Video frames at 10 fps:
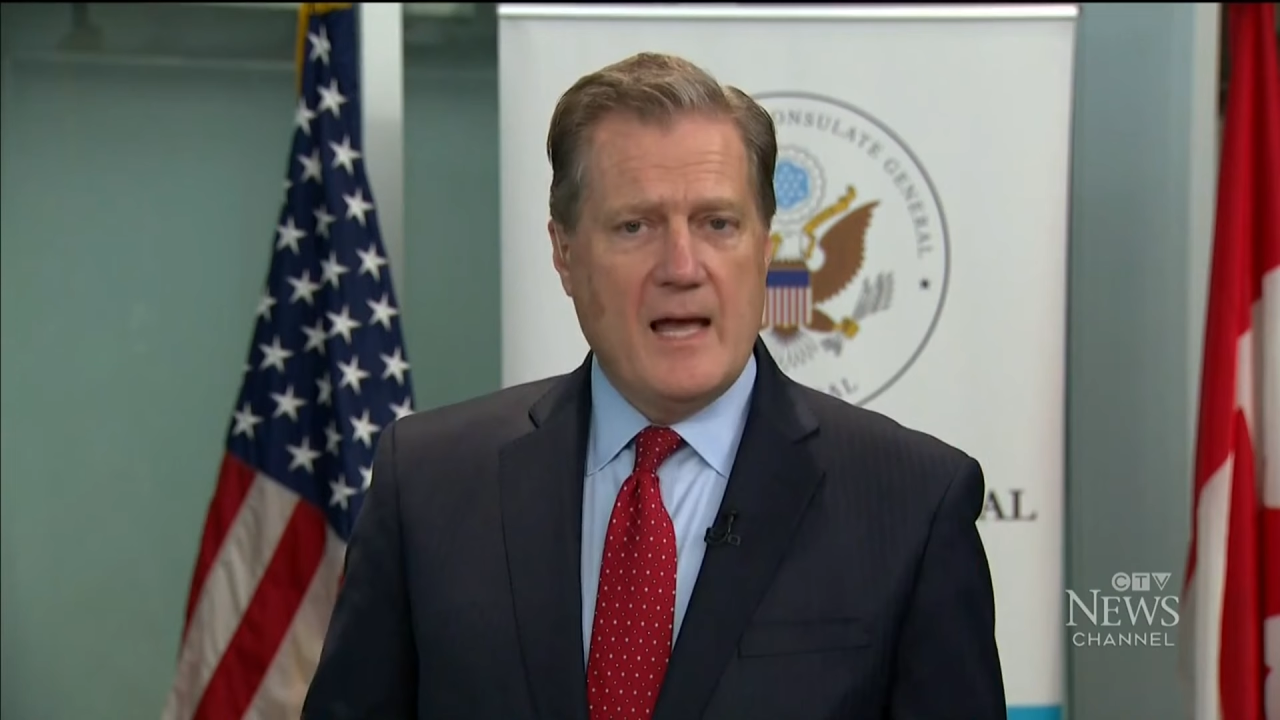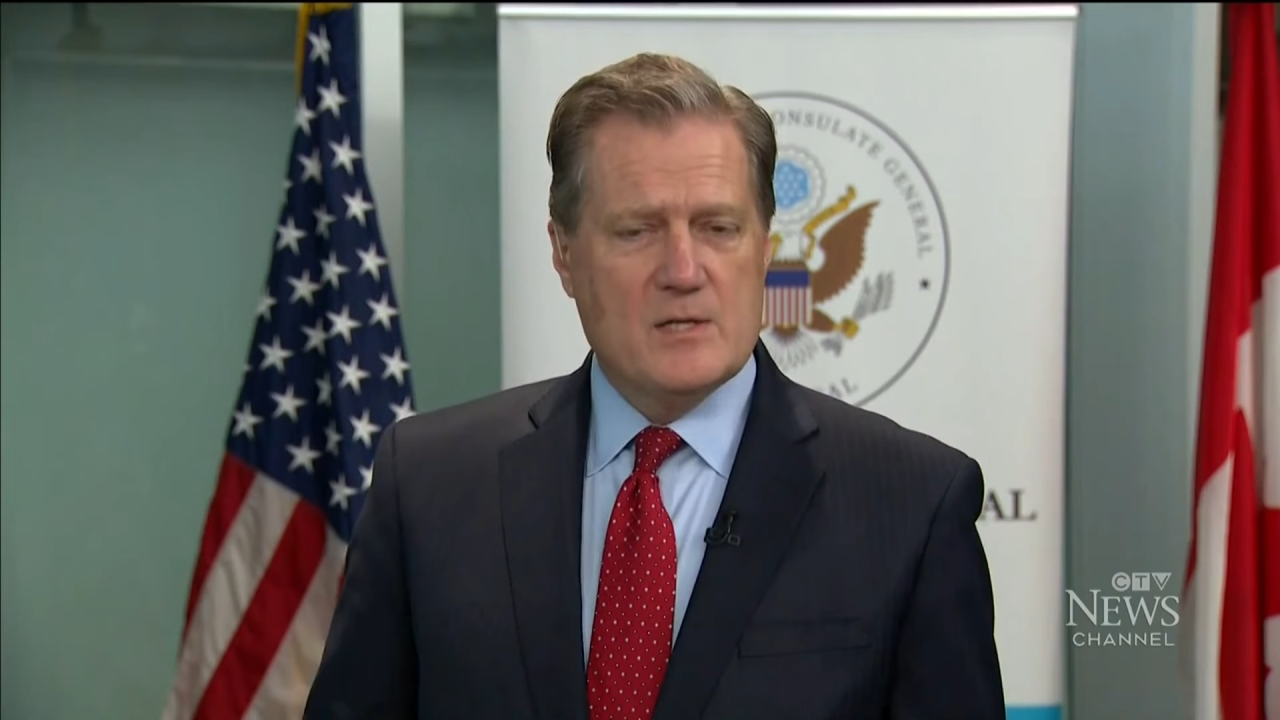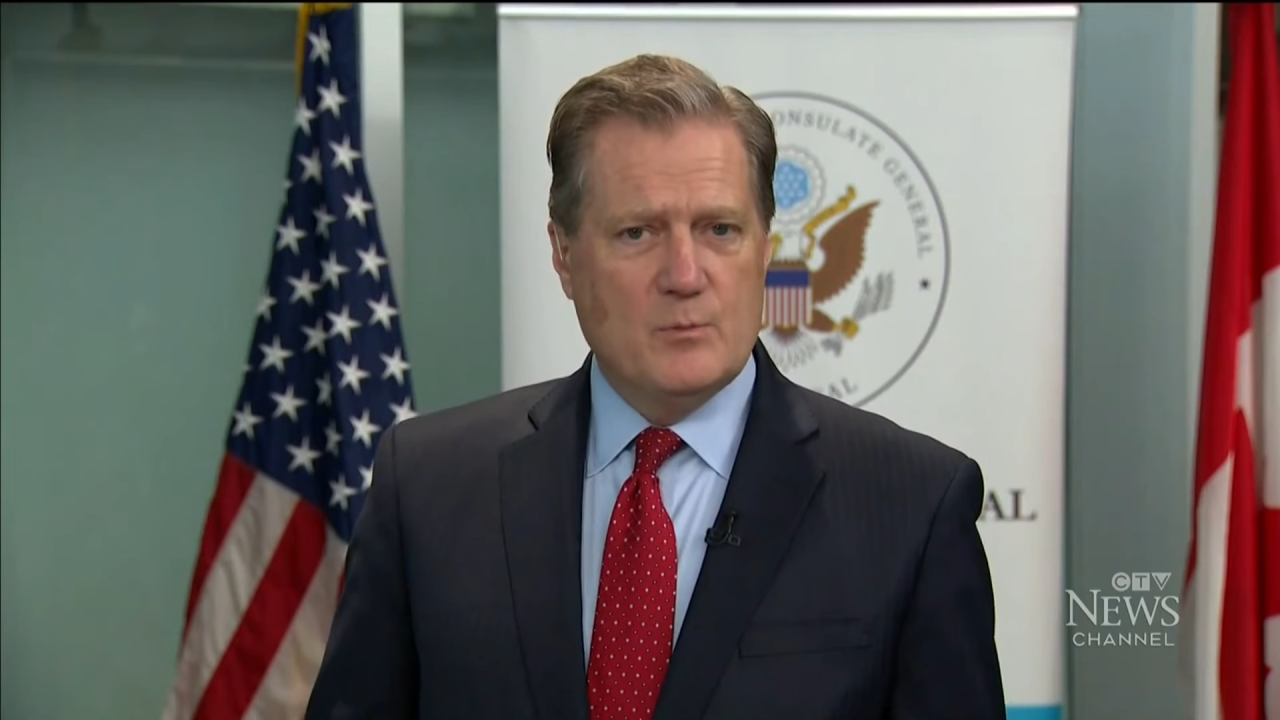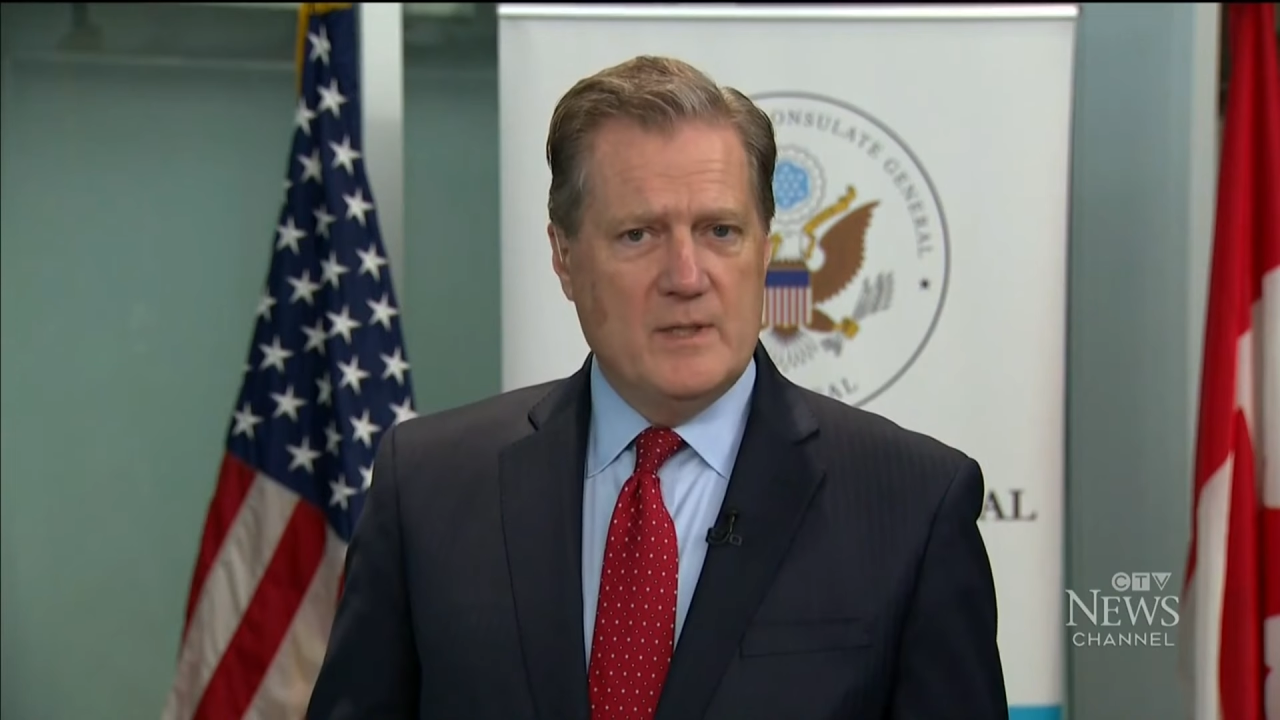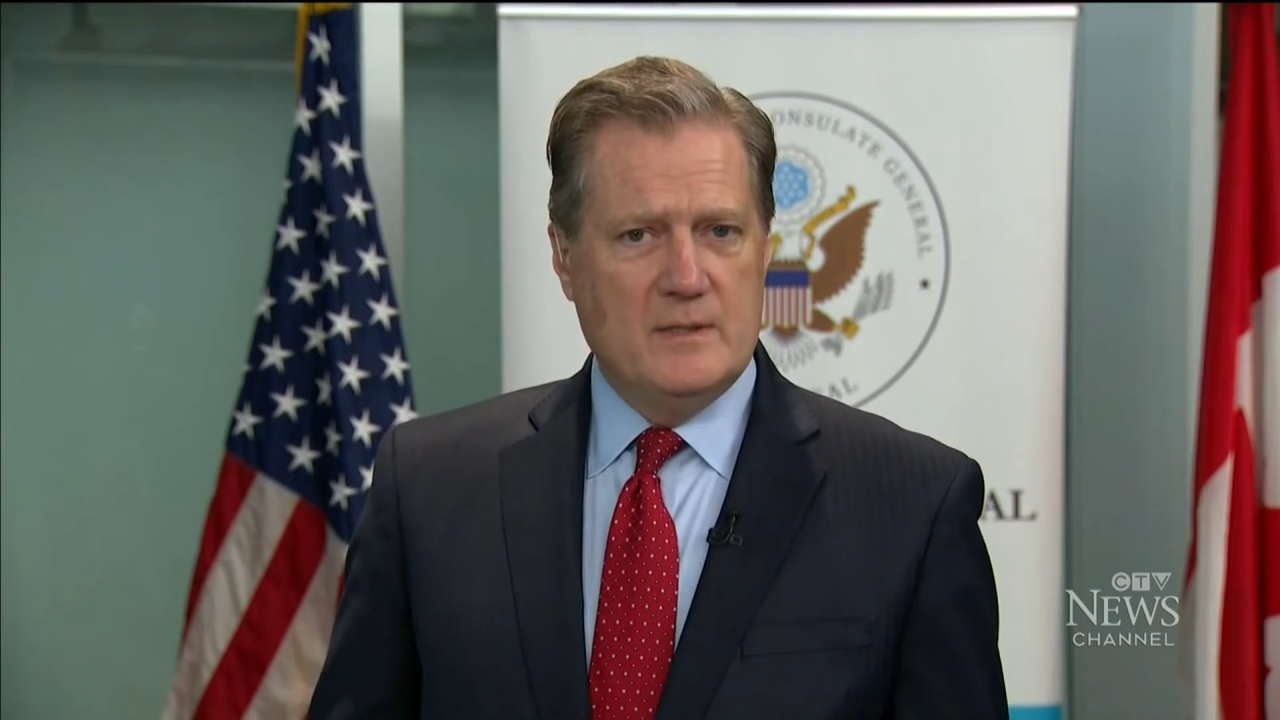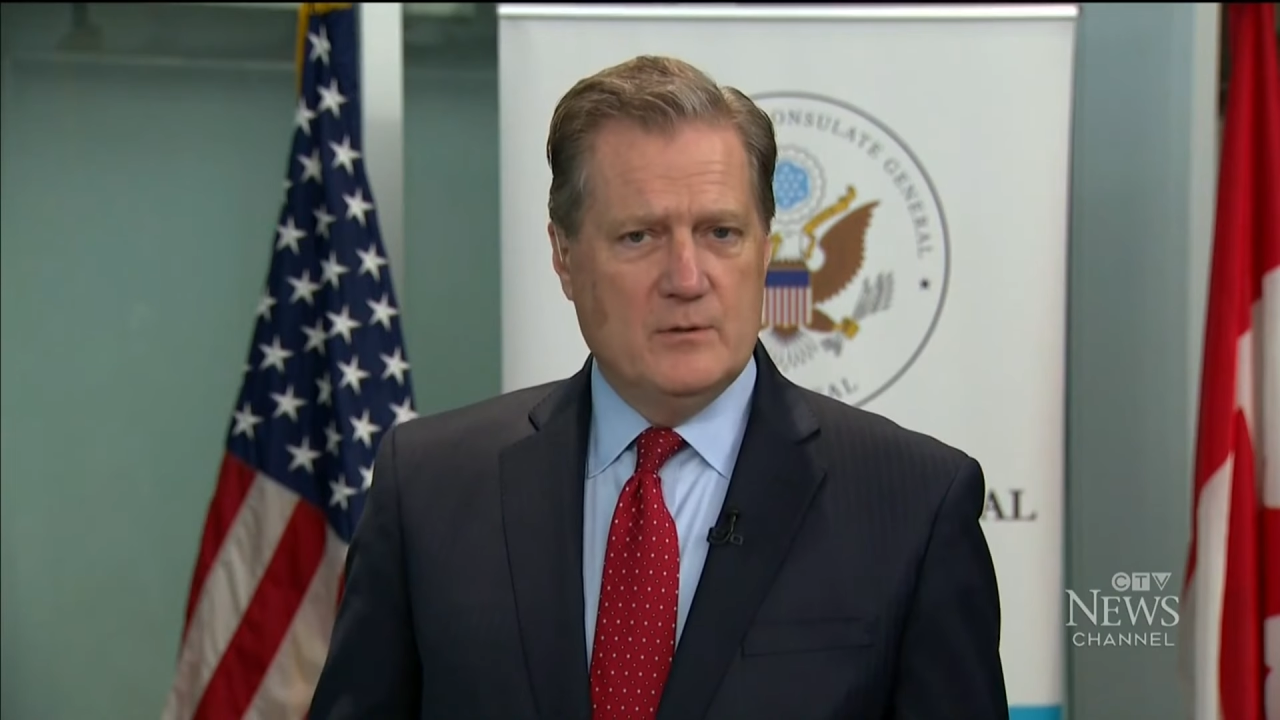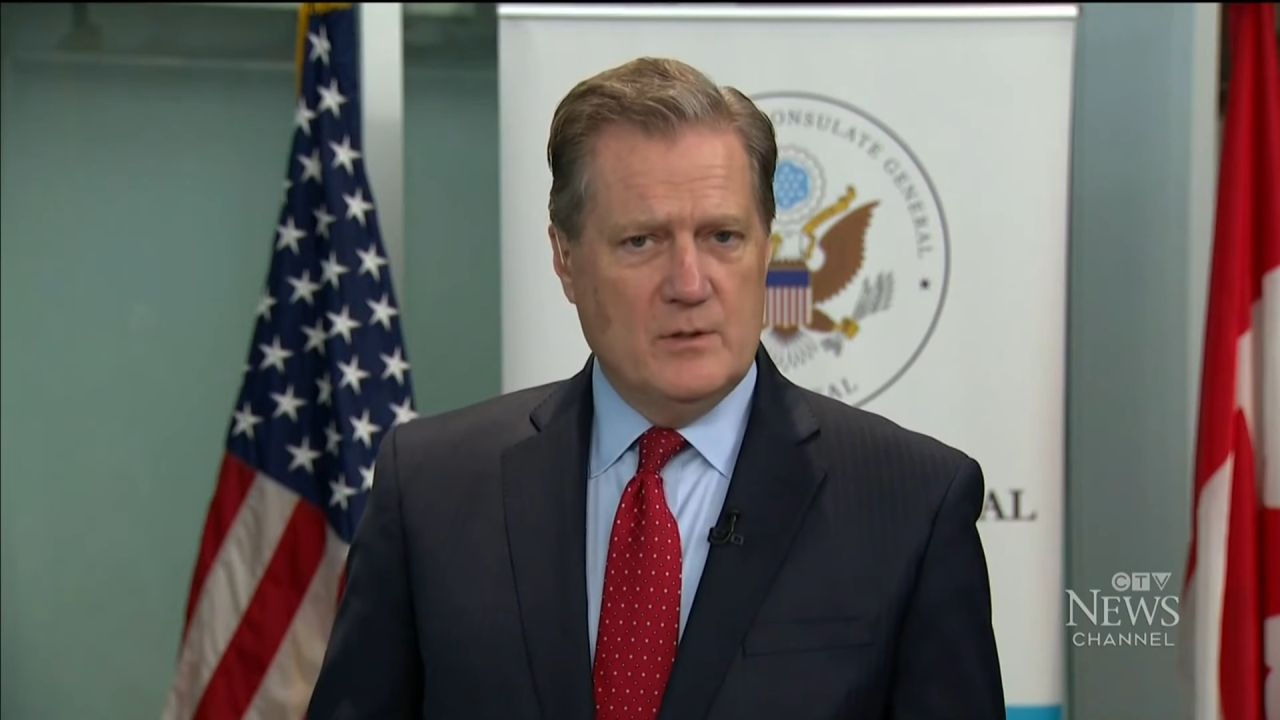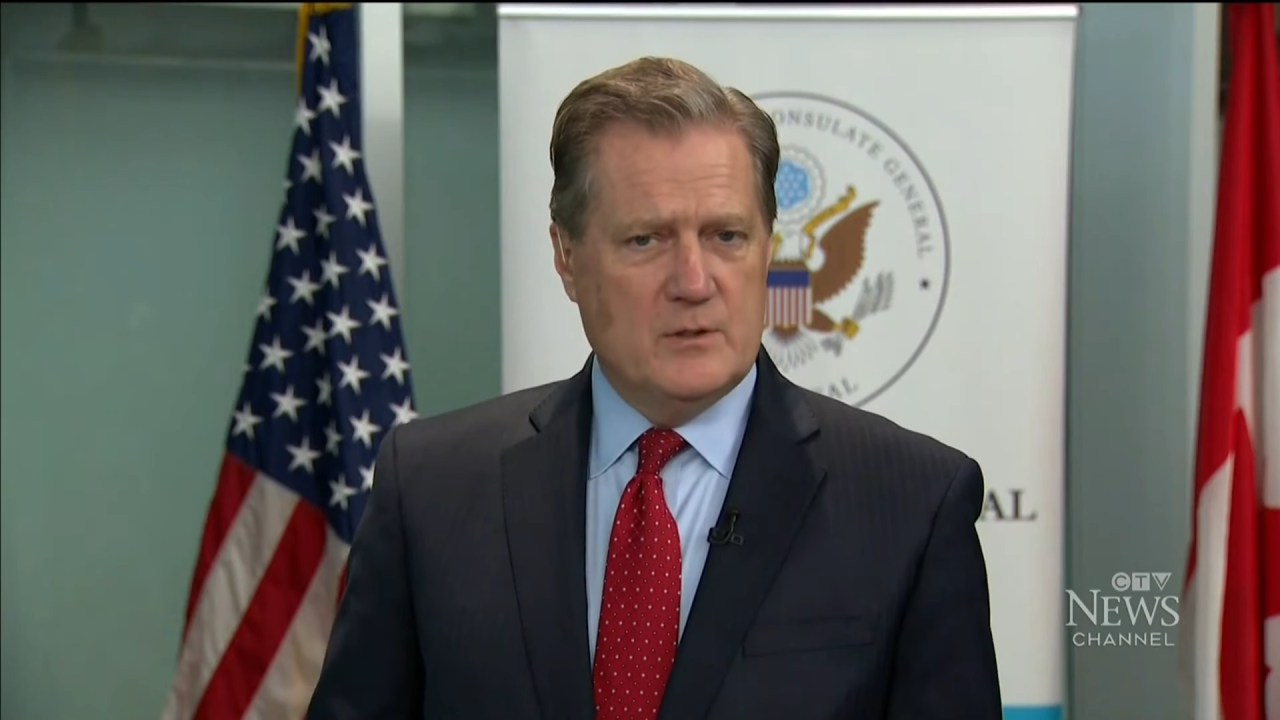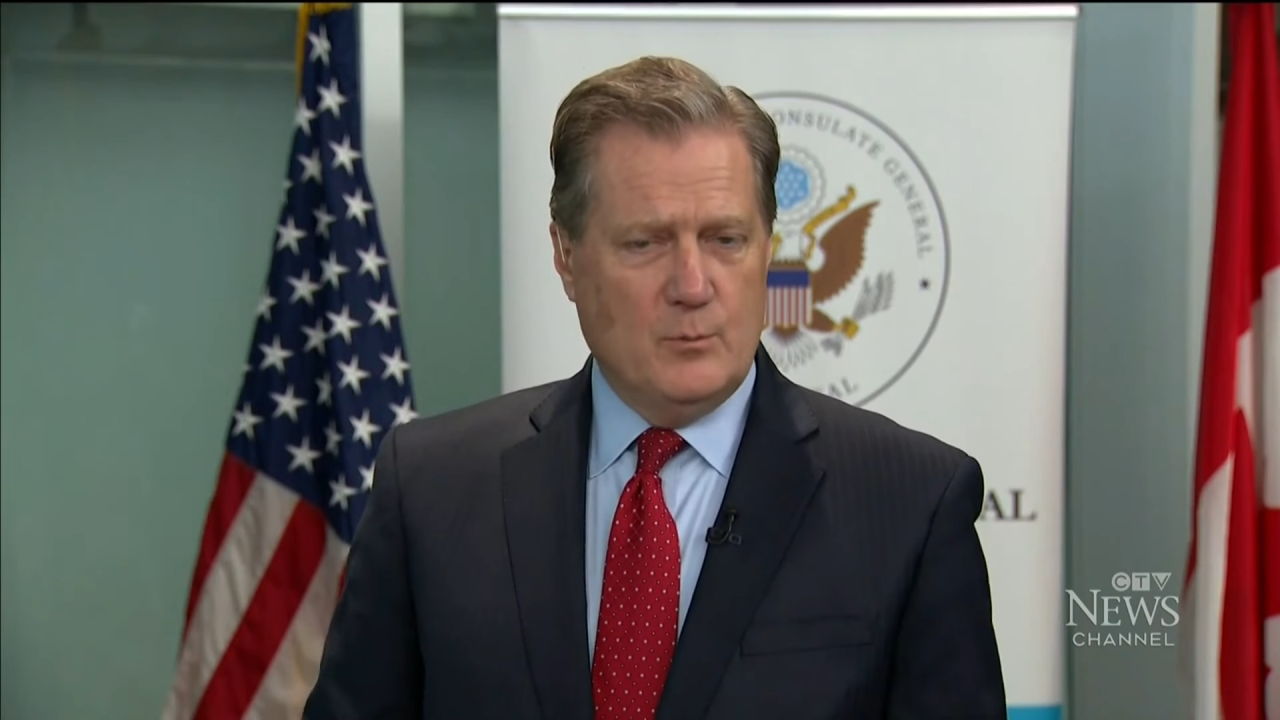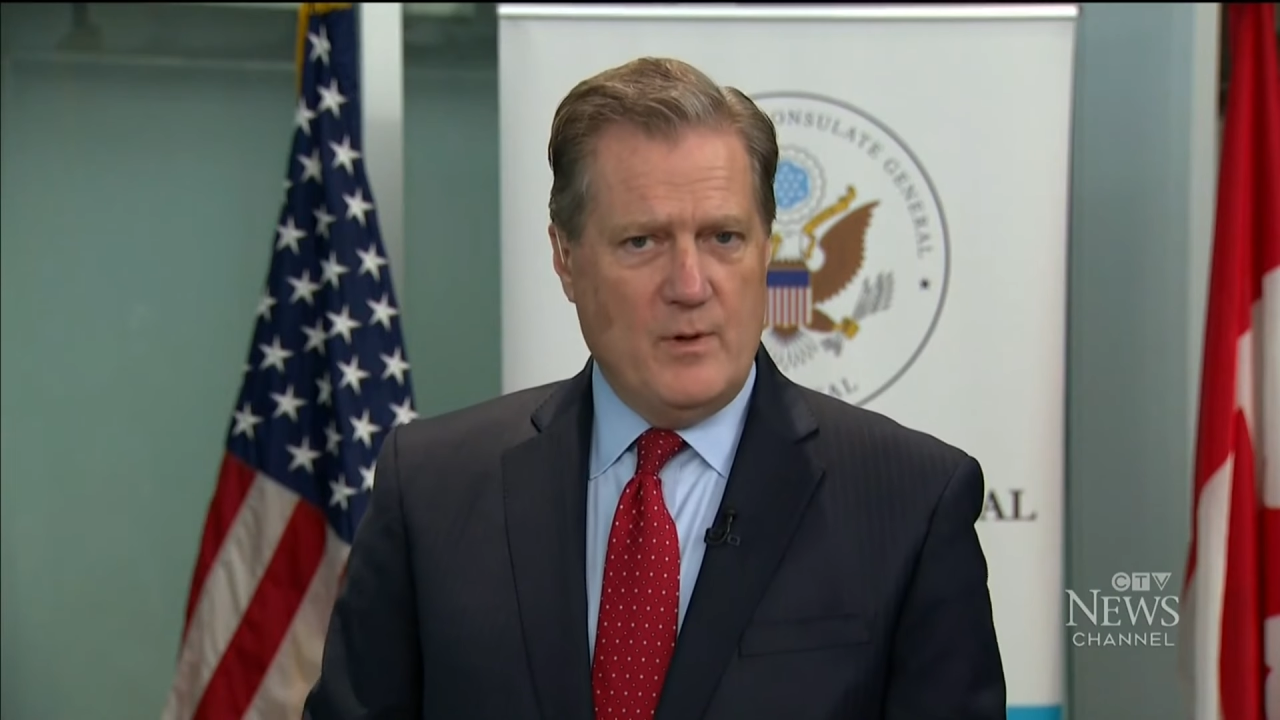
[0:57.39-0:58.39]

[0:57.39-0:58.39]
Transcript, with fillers: as we look to